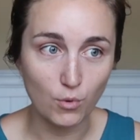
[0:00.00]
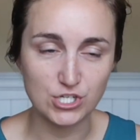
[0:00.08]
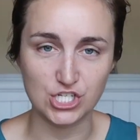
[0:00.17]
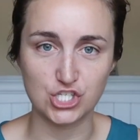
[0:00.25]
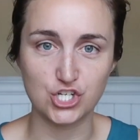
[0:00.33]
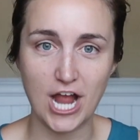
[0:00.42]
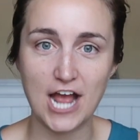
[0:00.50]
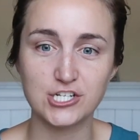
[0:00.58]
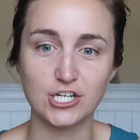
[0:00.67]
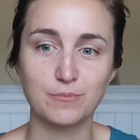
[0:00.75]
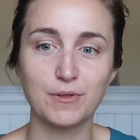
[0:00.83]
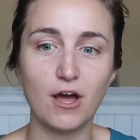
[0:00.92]
which is
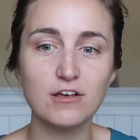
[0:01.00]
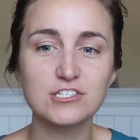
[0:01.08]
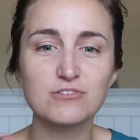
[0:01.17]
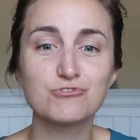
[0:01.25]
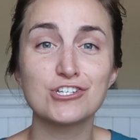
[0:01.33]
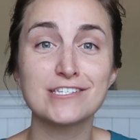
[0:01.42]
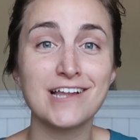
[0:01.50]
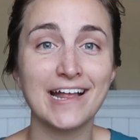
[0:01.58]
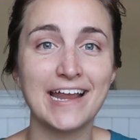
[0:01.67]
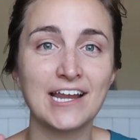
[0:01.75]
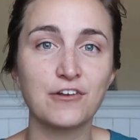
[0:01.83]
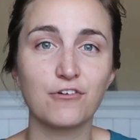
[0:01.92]
tragic, but also just
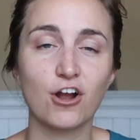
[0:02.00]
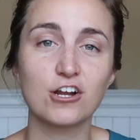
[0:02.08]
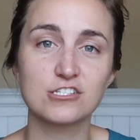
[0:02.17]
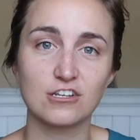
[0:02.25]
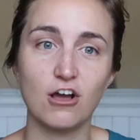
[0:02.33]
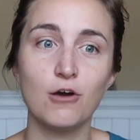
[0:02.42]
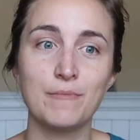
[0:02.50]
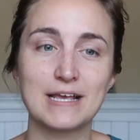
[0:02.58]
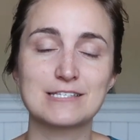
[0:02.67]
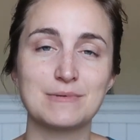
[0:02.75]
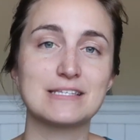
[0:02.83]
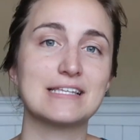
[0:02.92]
not getting to rehearse at all
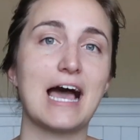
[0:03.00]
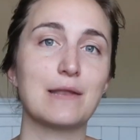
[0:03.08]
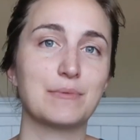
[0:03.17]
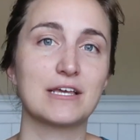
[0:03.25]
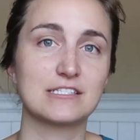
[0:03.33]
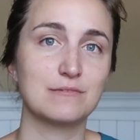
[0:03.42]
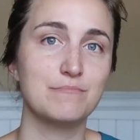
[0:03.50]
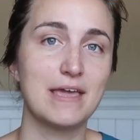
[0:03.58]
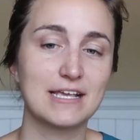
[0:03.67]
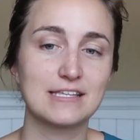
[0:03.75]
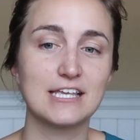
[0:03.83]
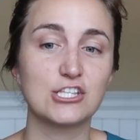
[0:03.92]
makes me sad because
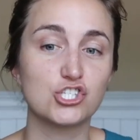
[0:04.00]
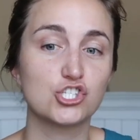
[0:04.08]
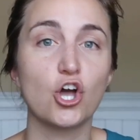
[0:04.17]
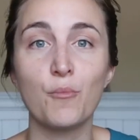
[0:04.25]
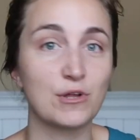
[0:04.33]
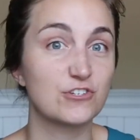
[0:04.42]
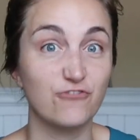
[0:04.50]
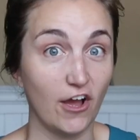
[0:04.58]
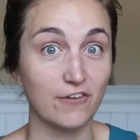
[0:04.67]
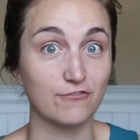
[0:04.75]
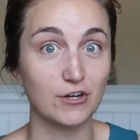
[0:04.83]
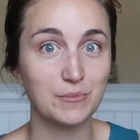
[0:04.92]
it's so much
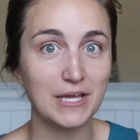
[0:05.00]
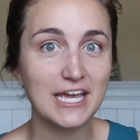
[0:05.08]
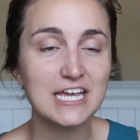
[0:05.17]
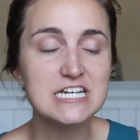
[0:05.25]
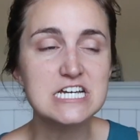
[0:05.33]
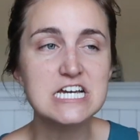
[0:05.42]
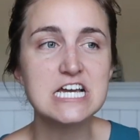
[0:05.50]
fun for me.